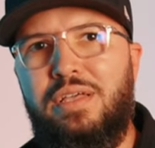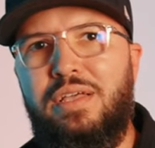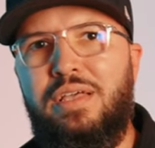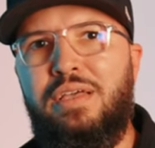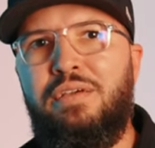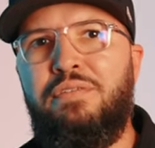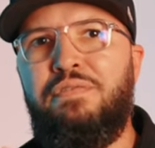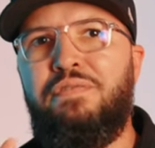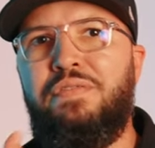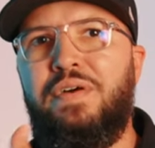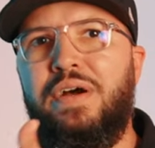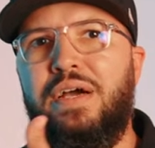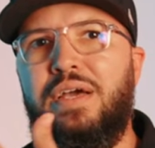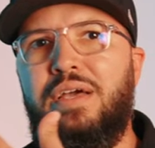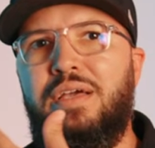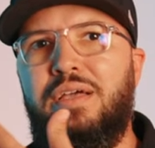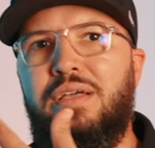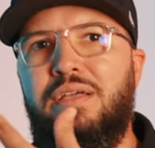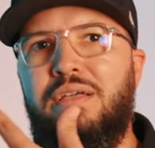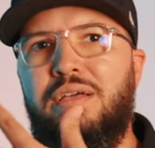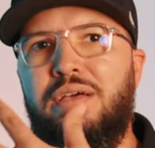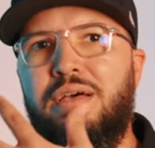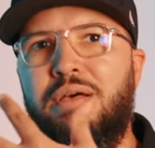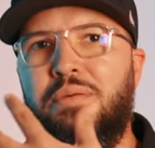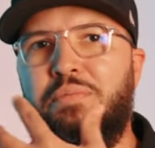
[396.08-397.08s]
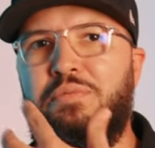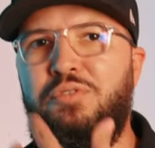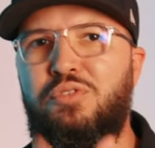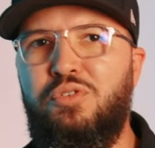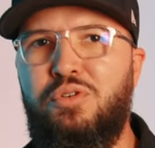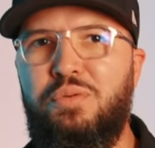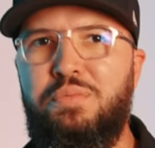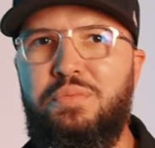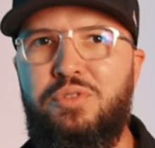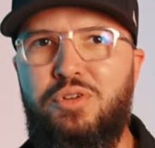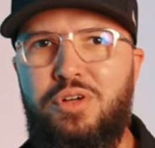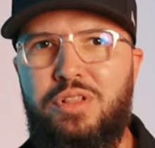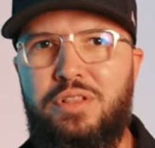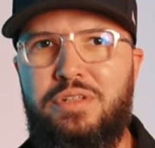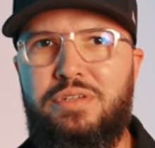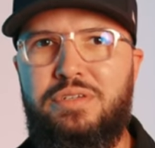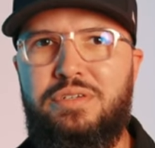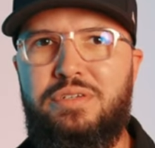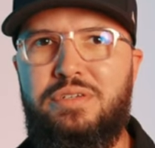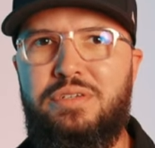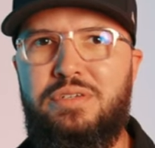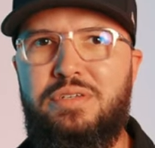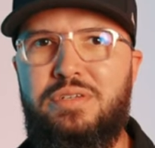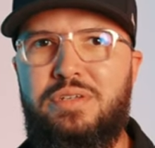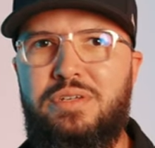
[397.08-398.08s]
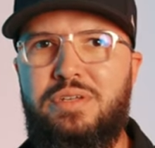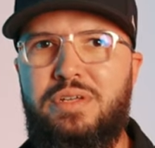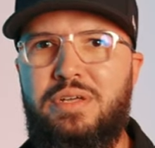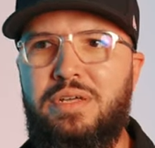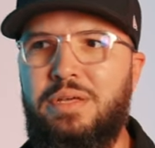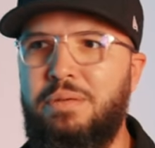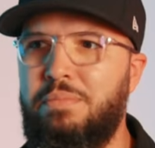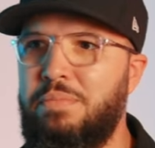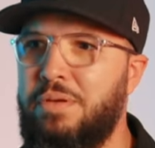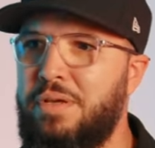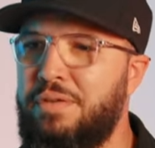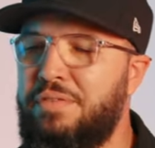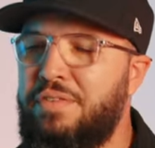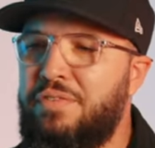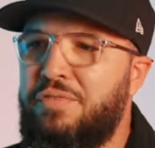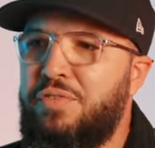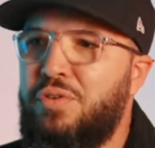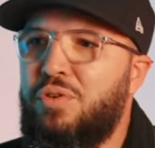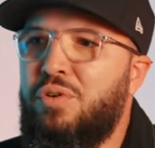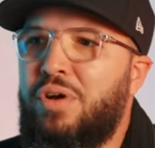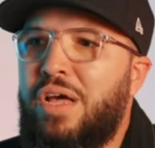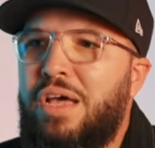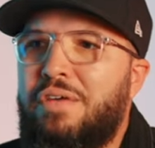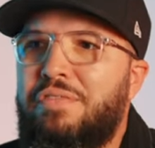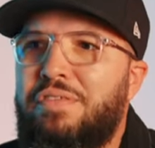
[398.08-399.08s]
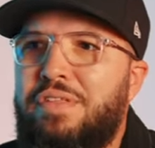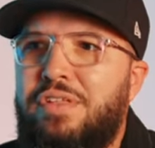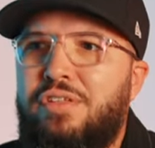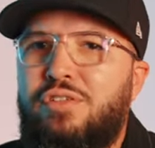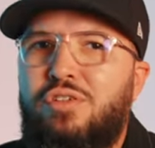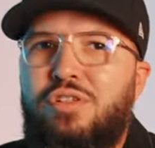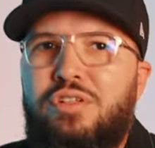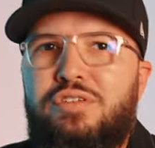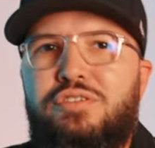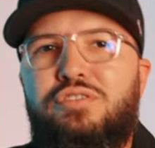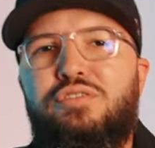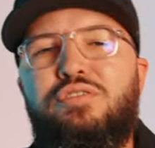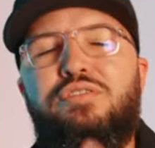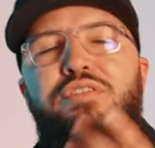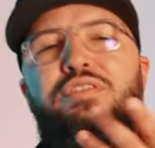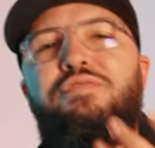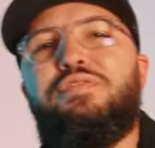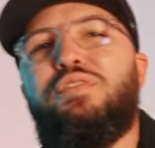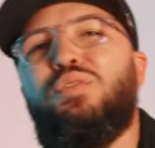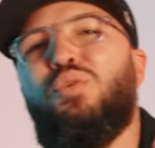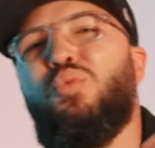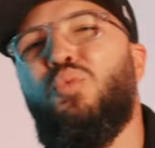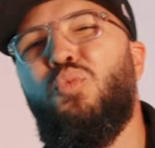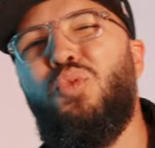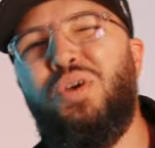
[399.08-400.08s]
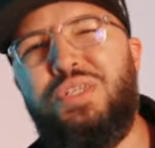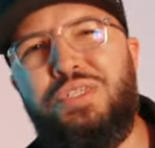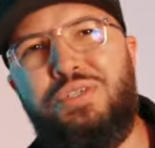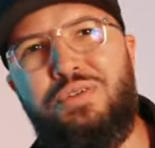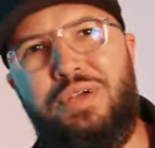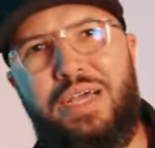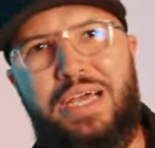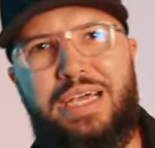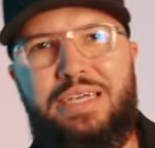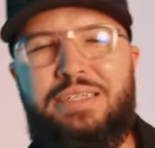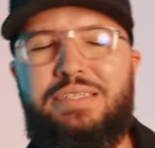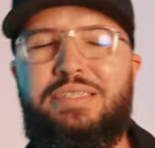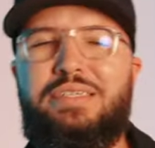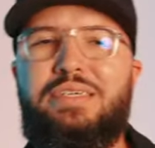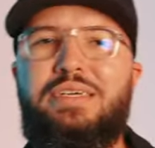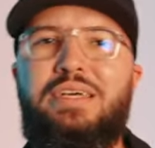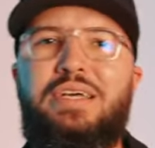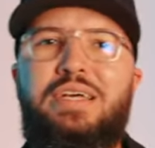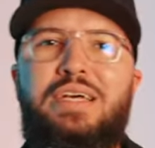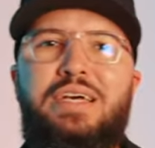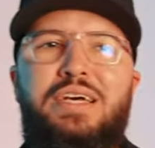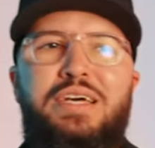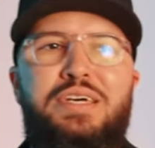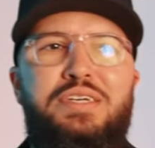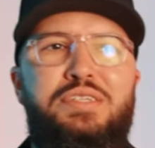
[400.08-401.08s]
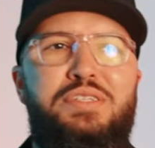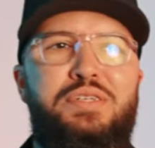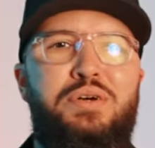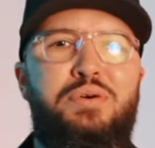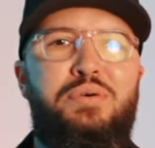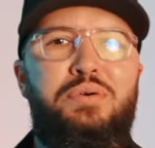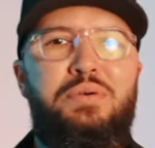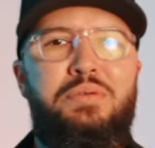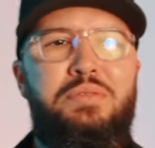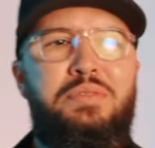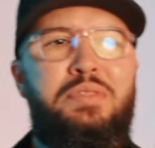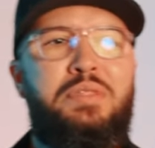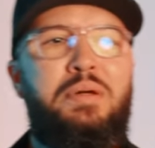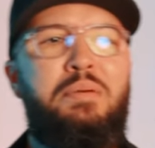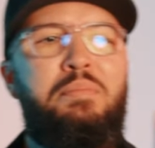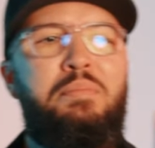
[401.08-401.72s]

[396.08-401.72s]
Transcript: if I absorb knowledge. Because if you don't have any knowledge, you don't even know what you ask. So the